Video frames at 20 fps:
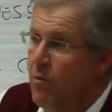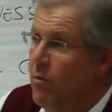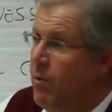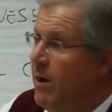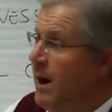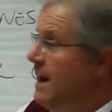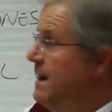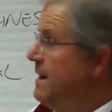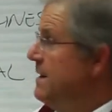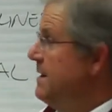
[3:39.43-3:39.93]

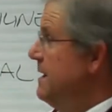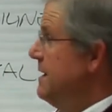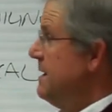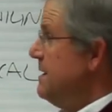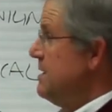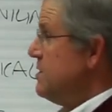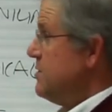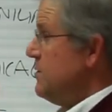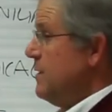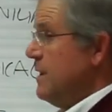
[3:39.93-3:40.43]
Why did the
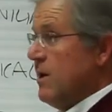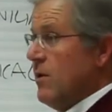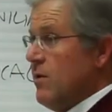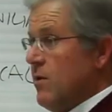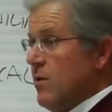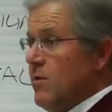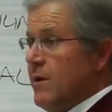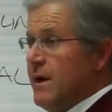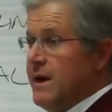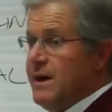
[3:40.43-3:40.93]
industry
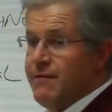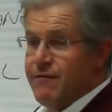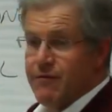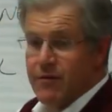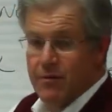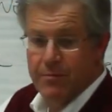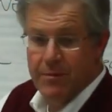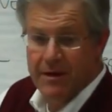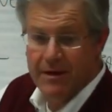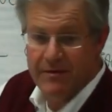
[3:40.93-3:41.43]
go away
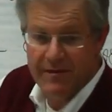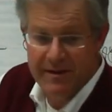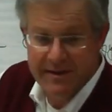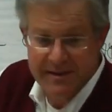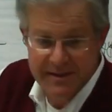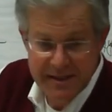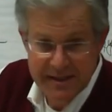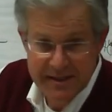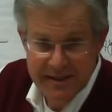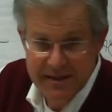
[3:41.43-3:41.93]
from
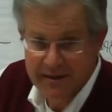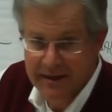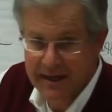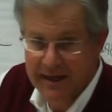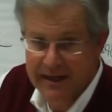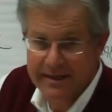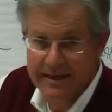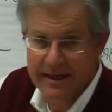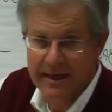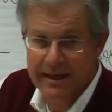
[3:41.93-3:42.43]
PVC to
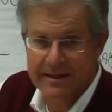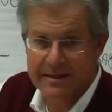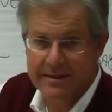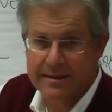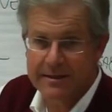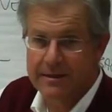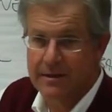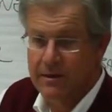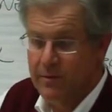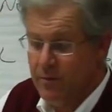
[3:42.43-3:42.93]

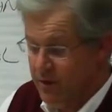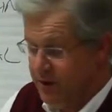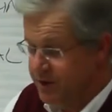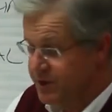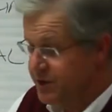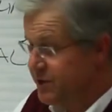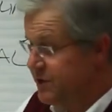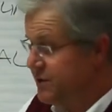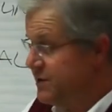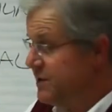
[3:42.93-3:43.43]
latex? Well,
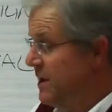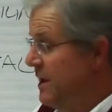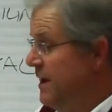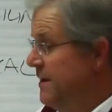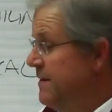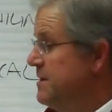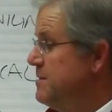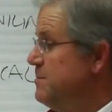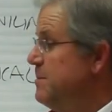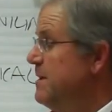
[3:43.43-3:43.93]
as you
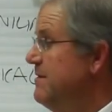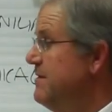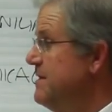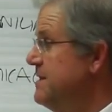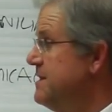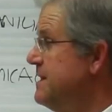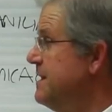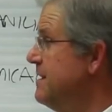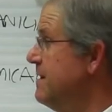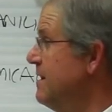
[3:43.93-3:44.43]
saw, this
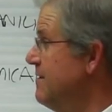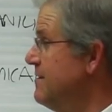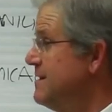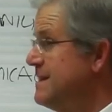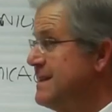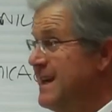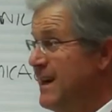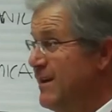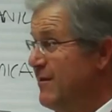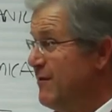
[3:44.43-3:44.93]
PVC glove
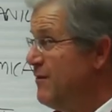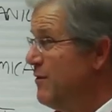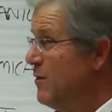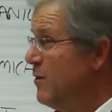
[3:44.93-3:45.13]
is not